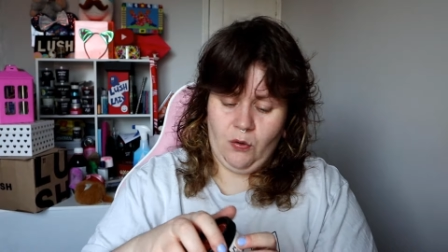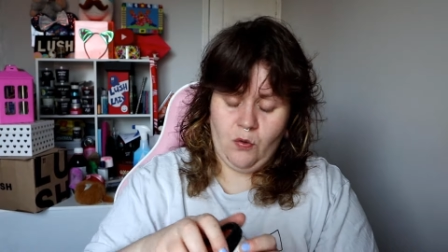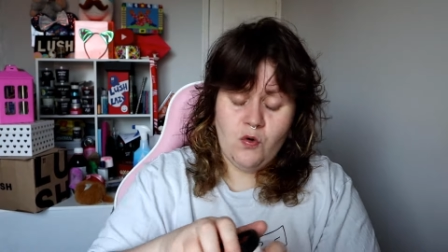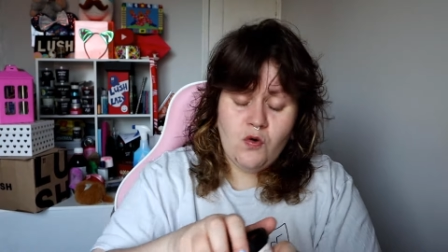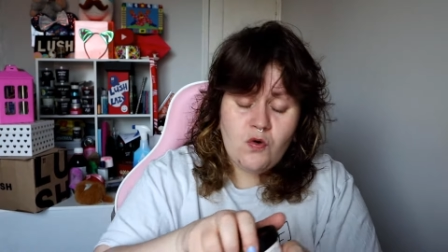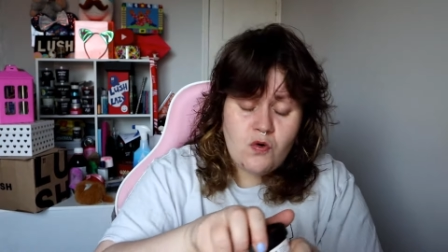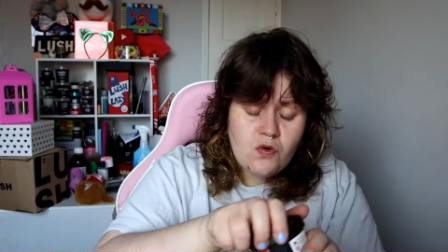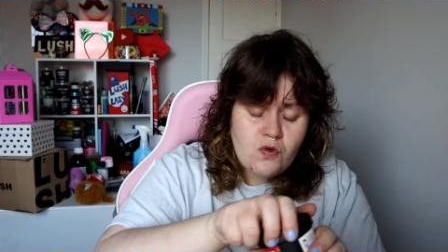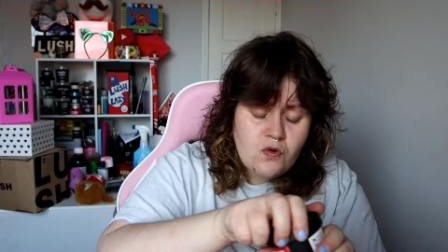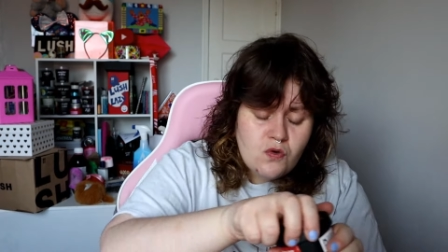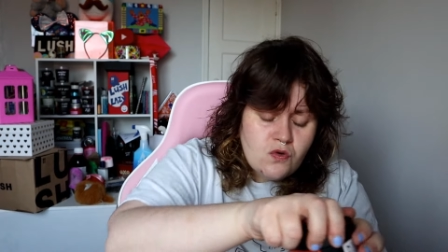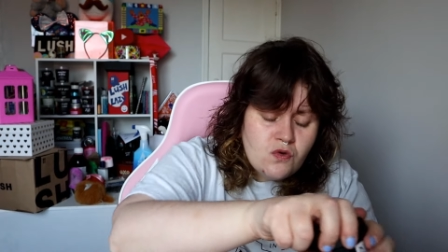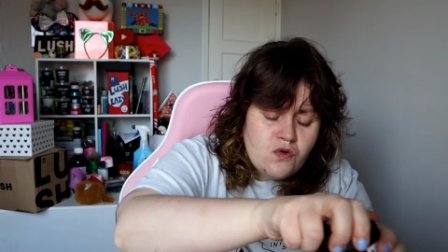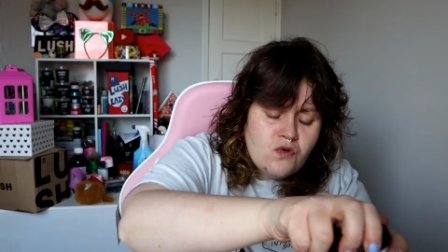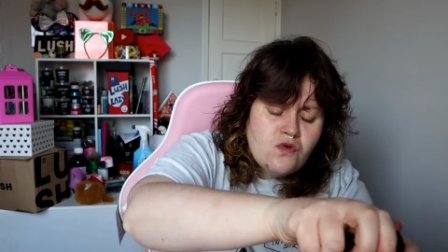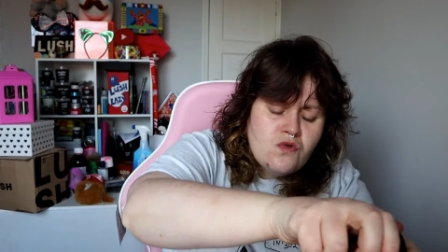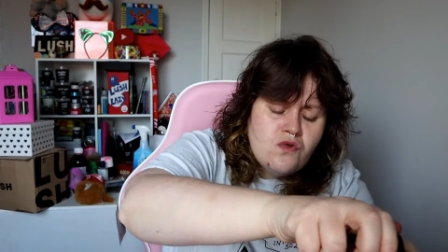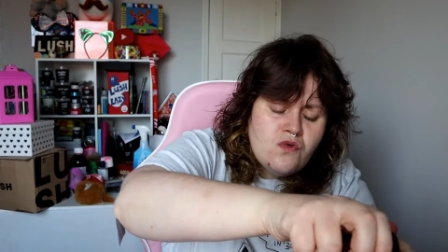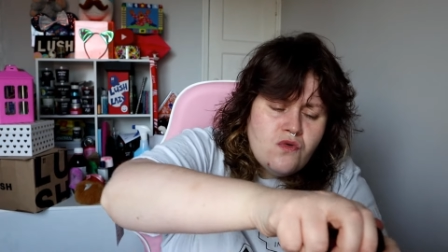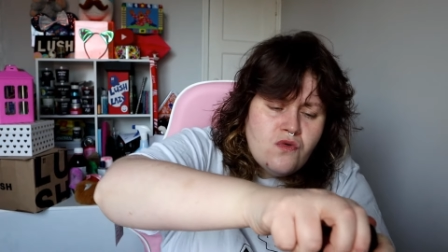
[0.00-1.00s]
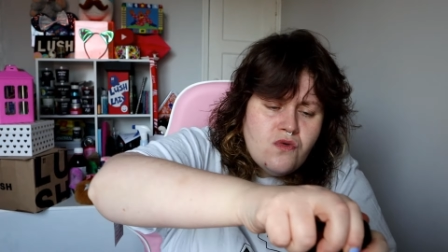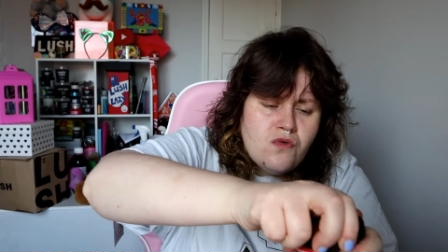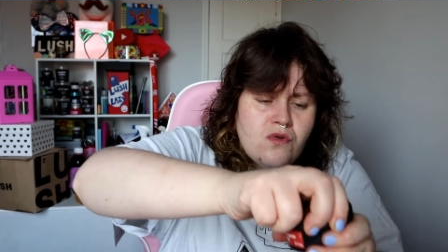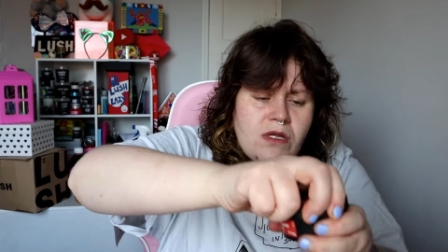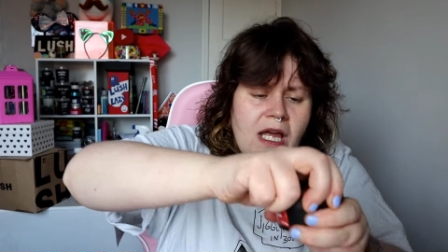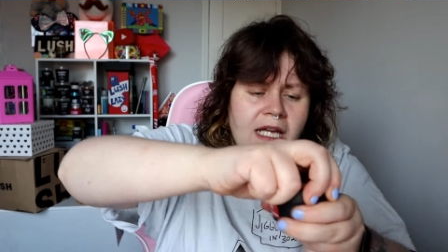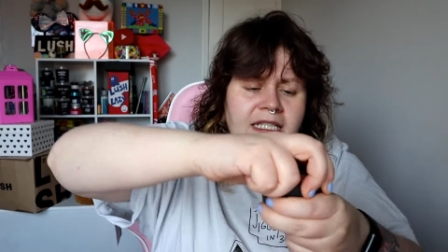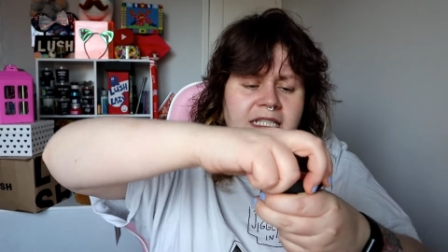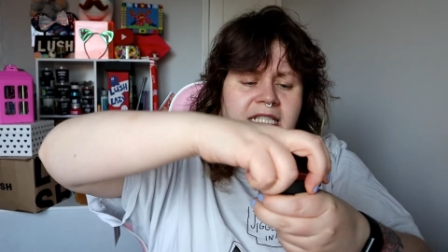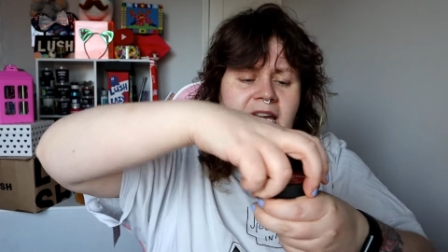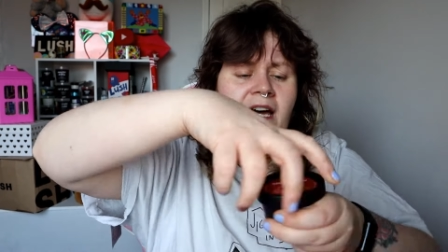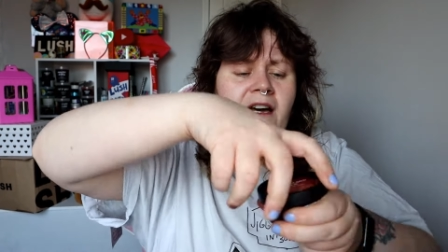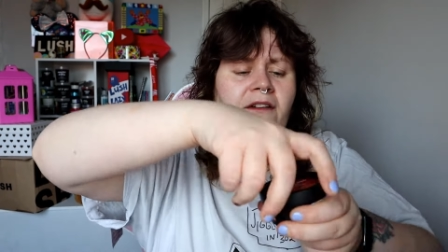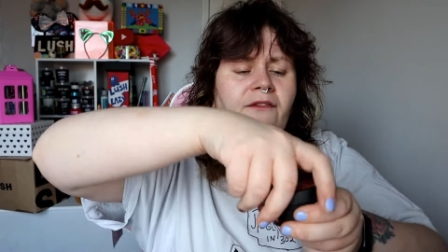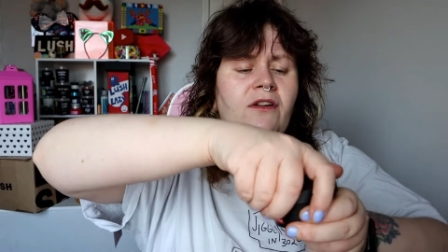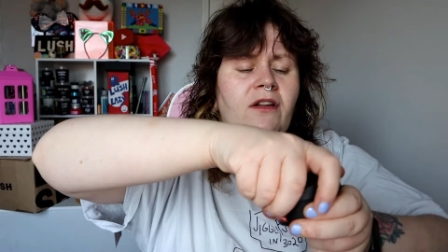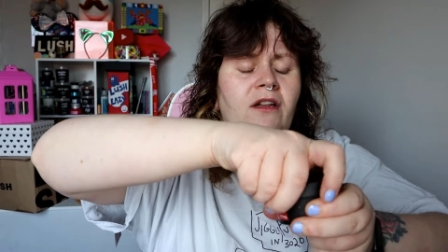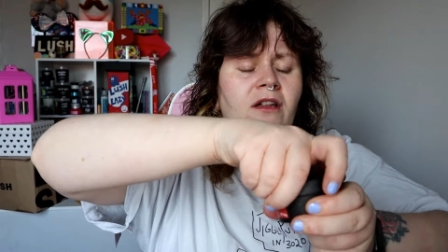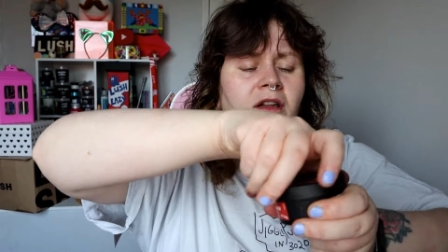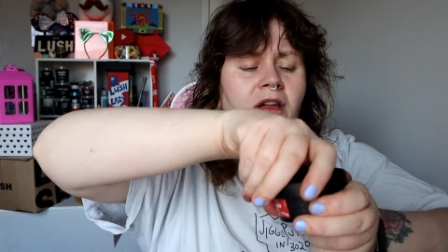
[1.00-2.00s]
Ooh, ooh, ooh, let's
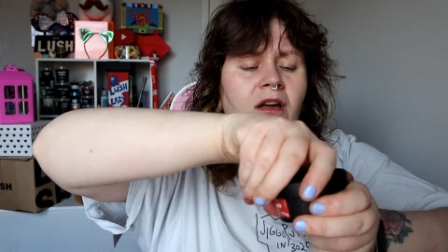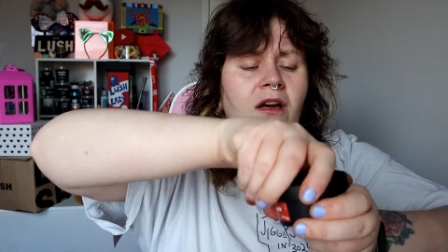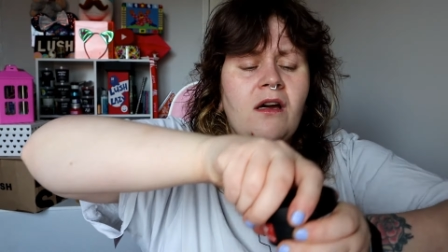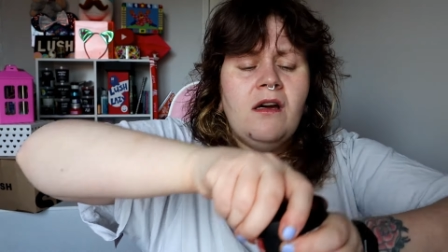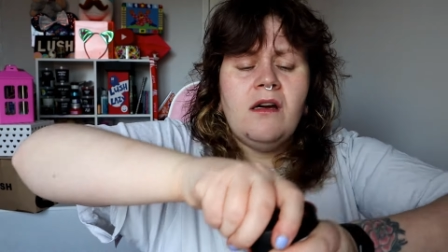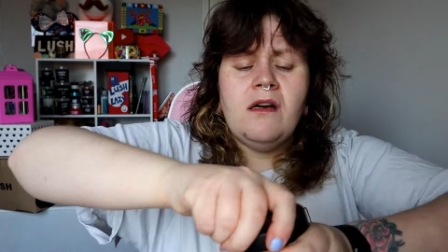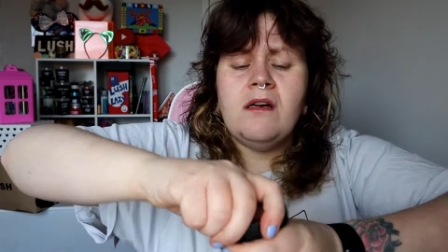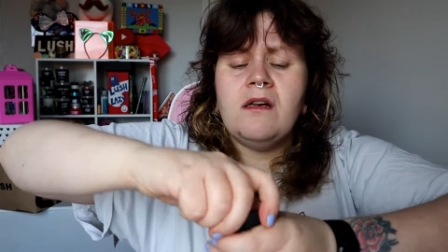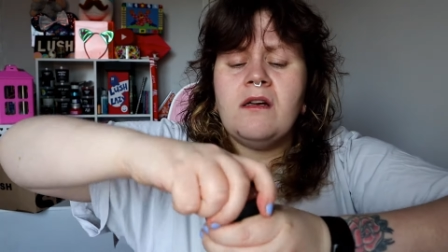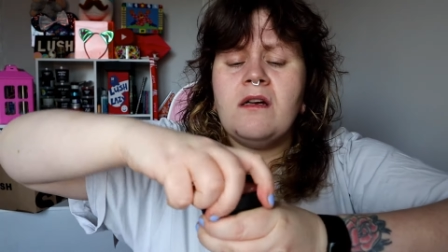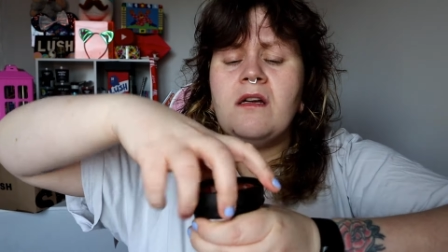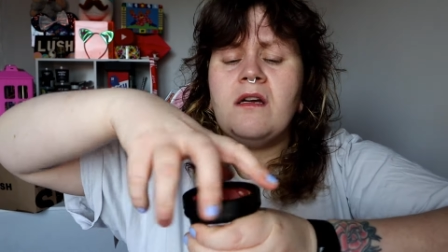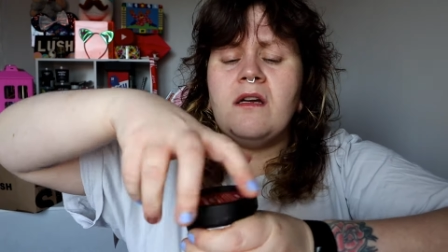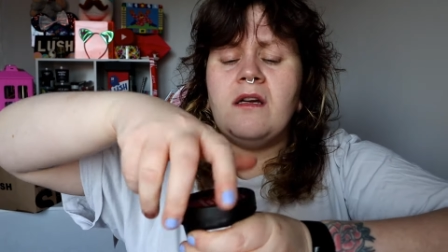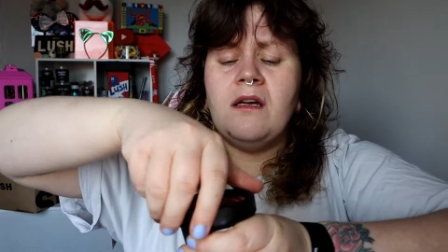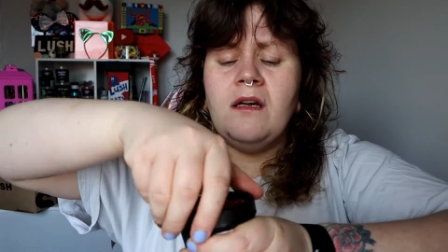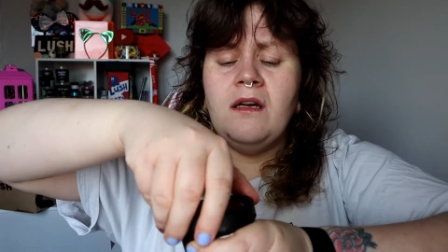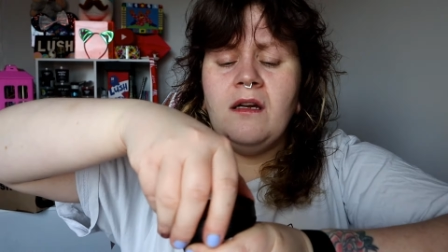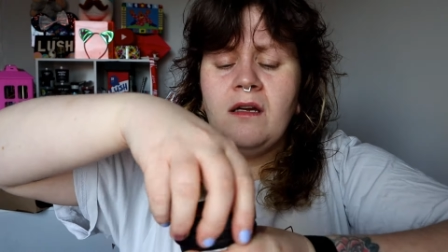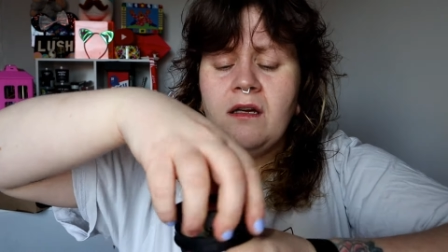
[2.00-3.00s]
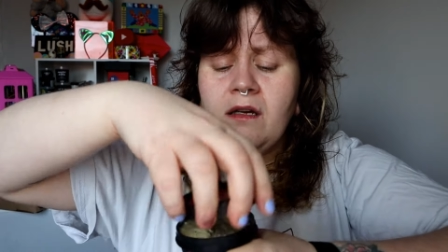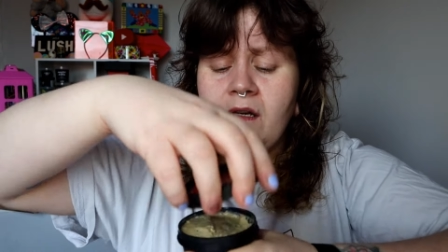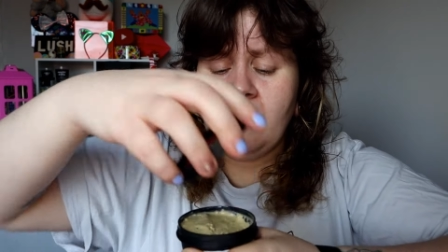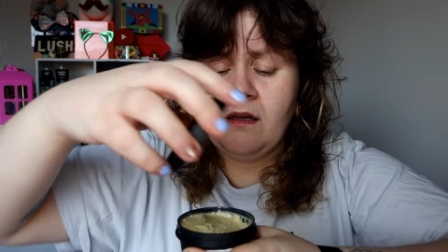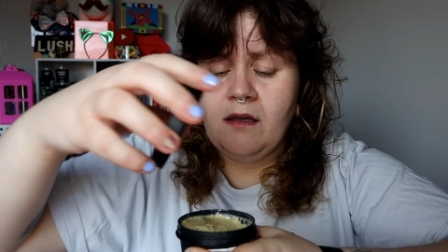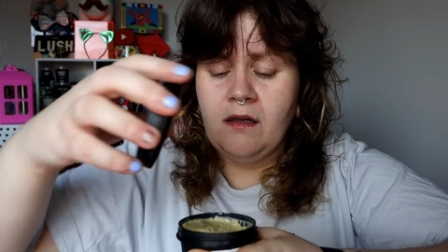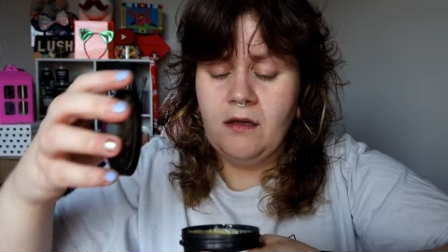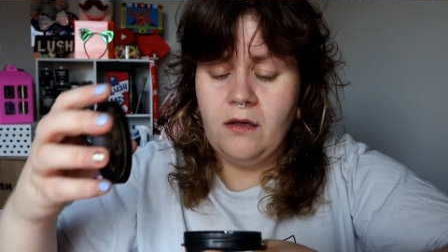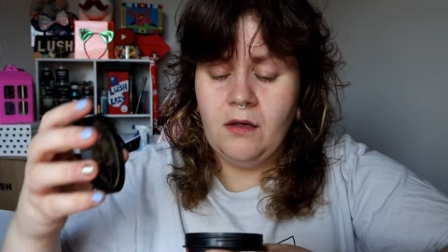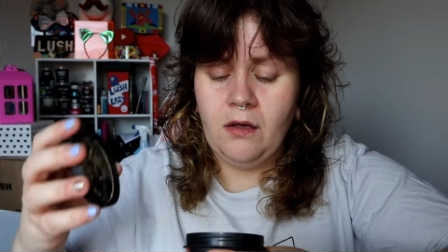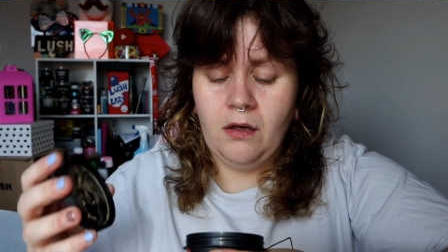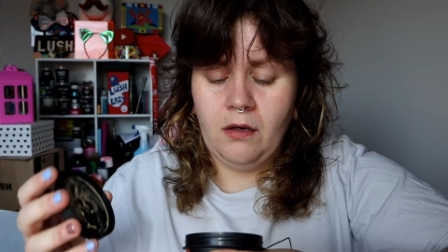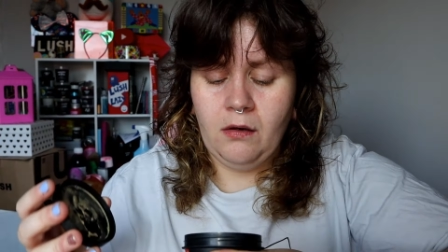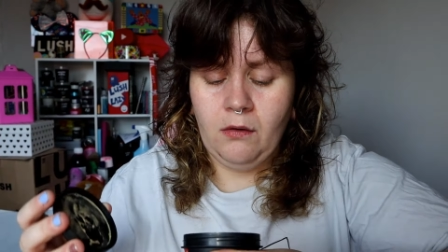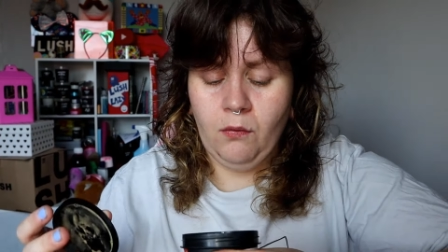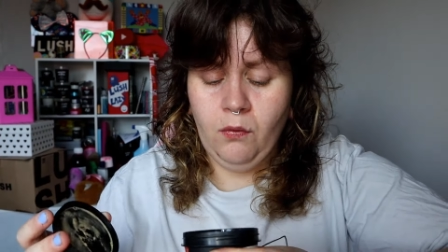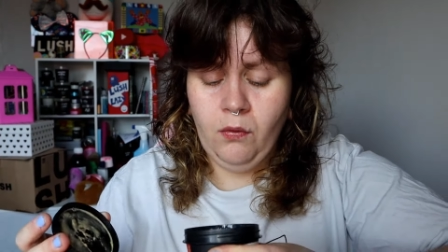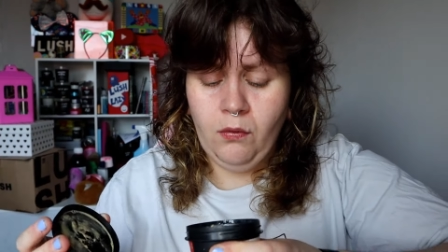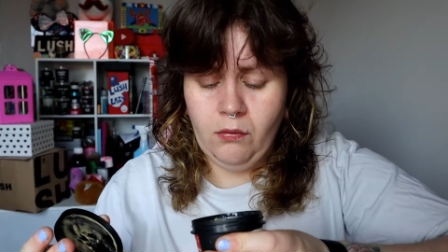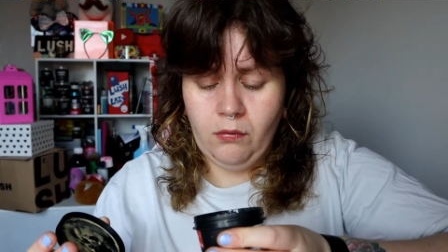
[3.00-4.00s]
have a look.
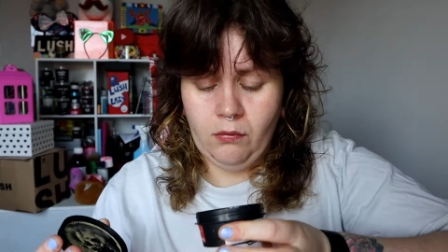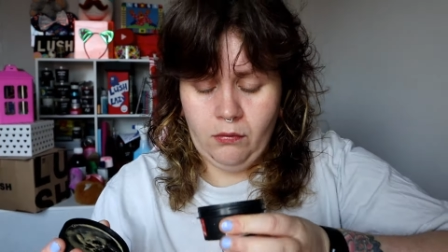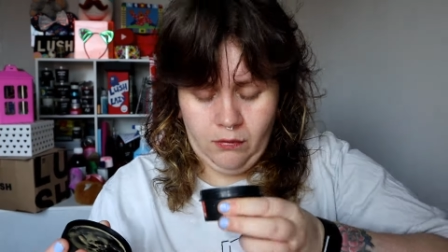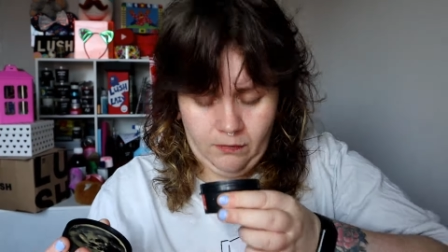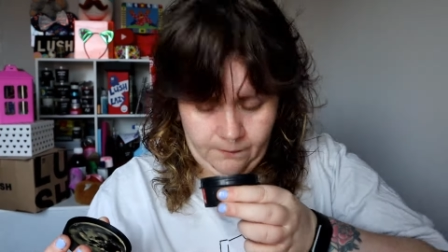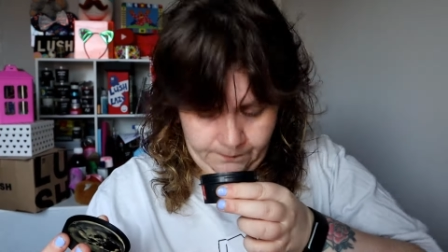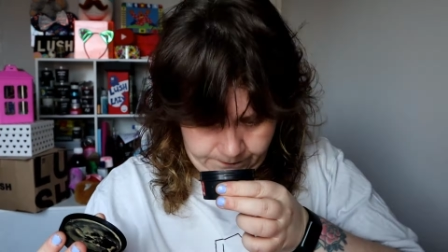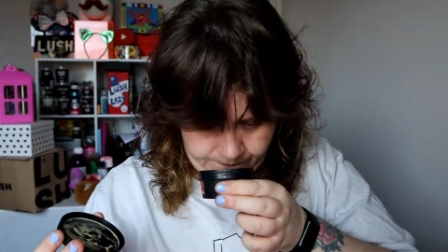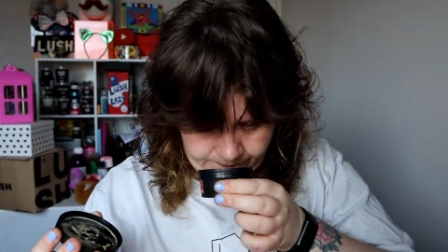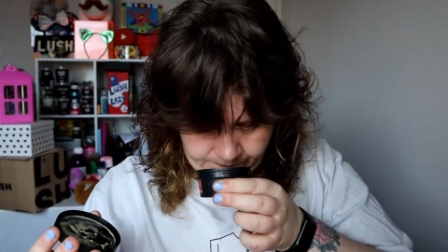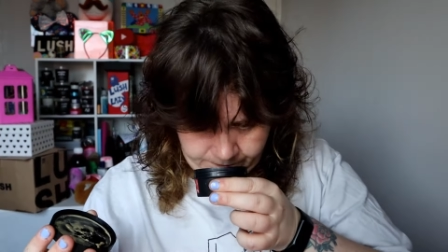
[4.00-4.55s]
Ooh,